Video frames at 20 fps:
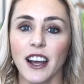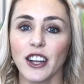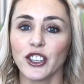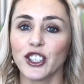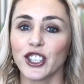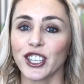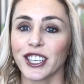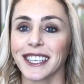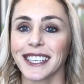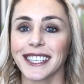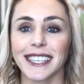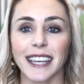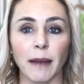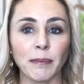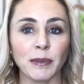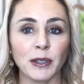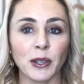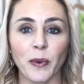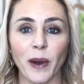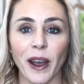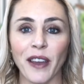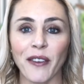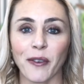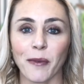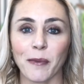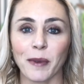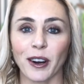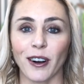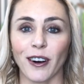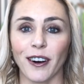just steps away
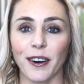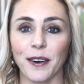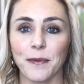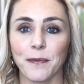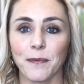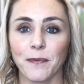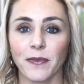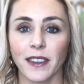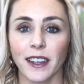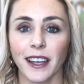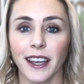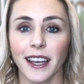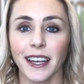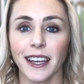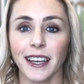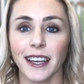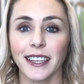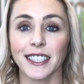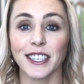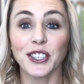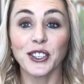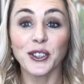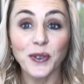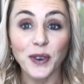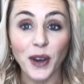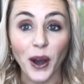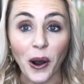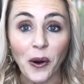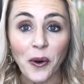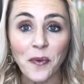from it all. Did you
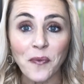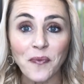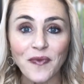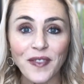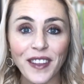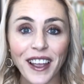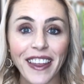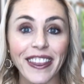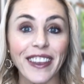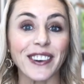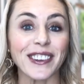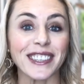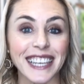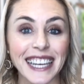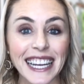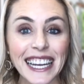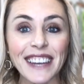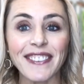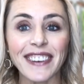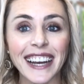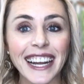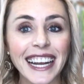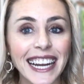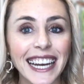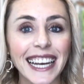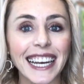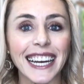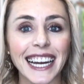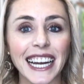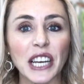know? There's even a
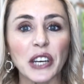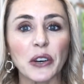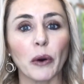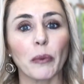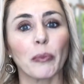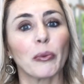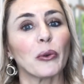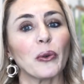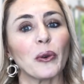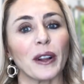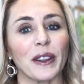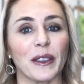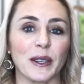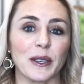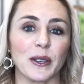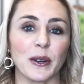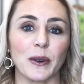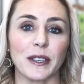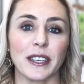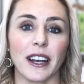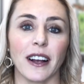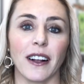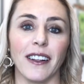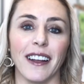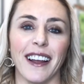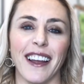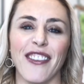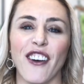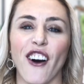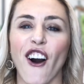heated indoor pool at this
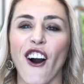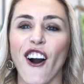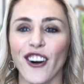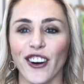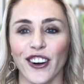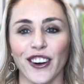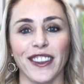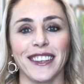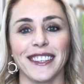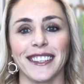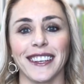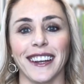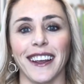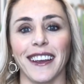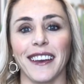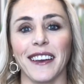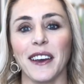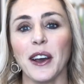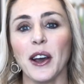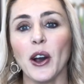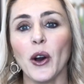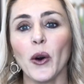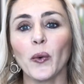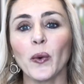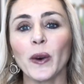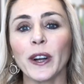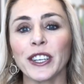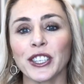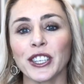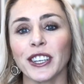hotel in the heart of the city,
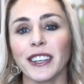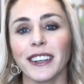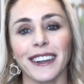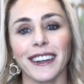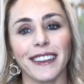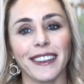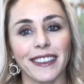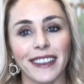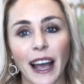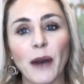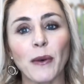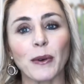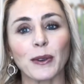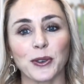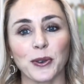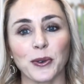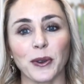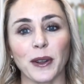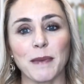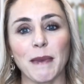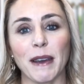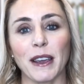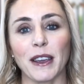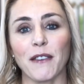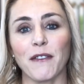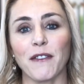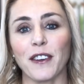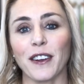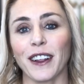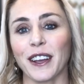which that will truly make
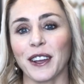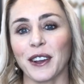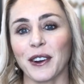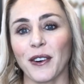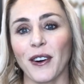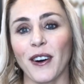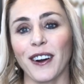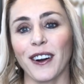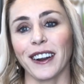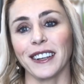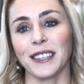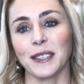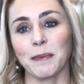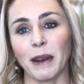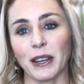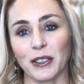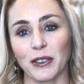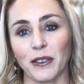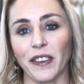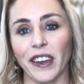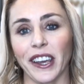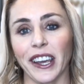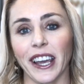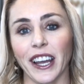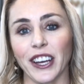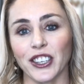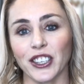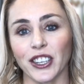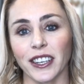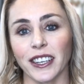you feel like you're on a special
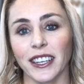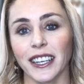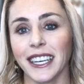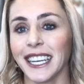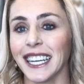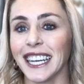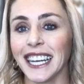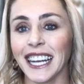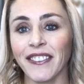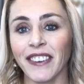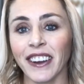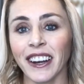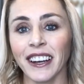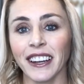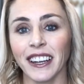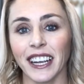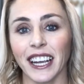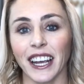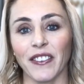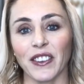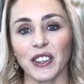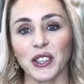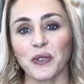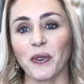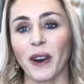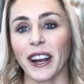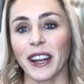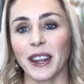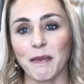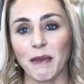vacation, even if it's
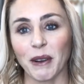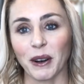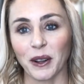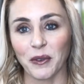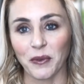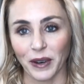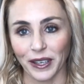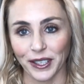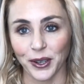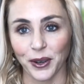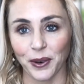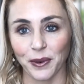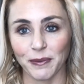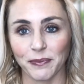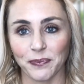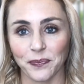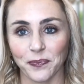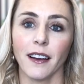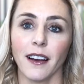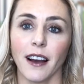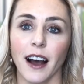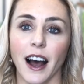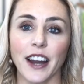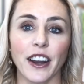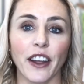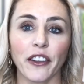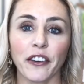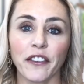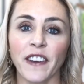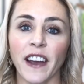right in the middle of winter.
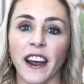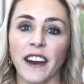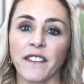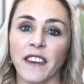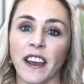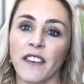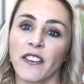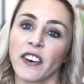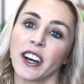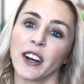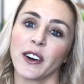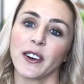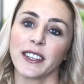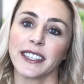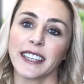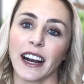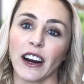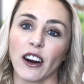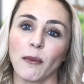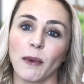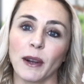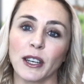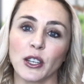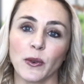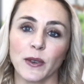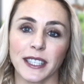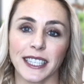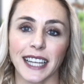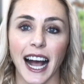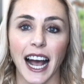Another fan favorite here in Sacramento
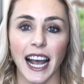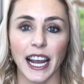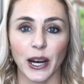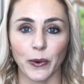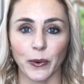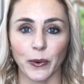is the Hyatt